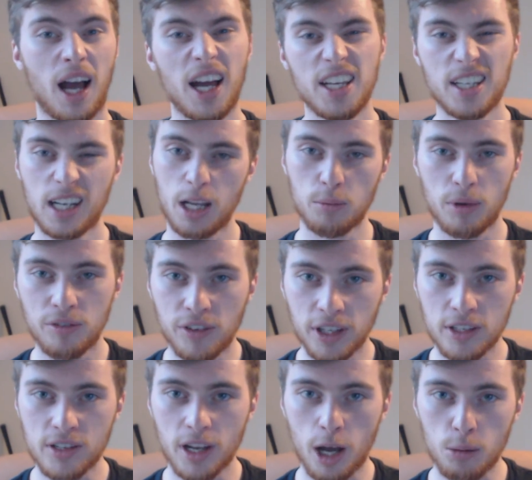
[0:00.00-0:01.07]
I click my
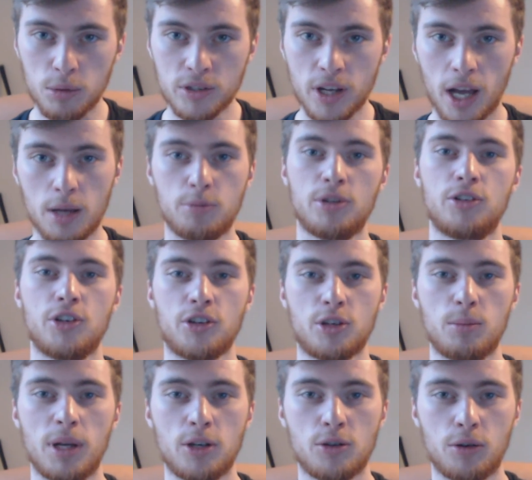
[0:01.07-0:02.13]
fingers a couple of times just
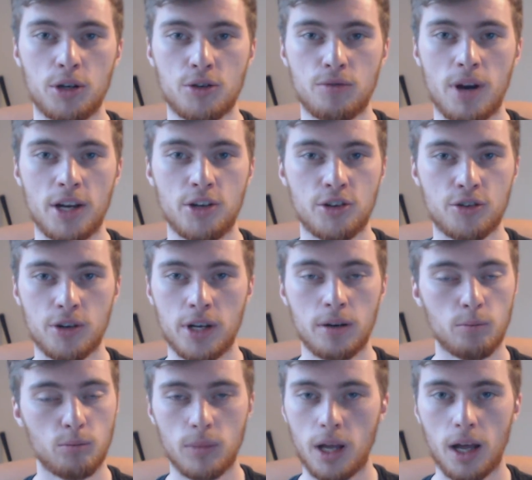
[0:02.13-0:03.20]
to make sure it's
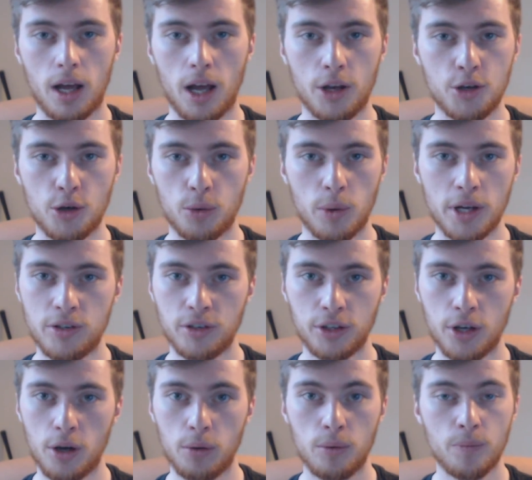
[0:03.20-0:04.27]
registering, and you're away to
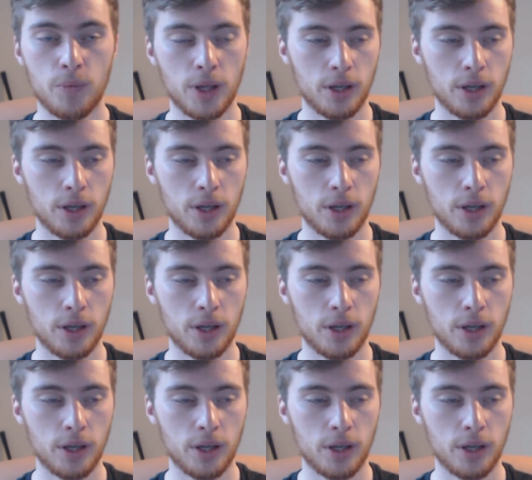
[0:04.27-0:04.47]
go.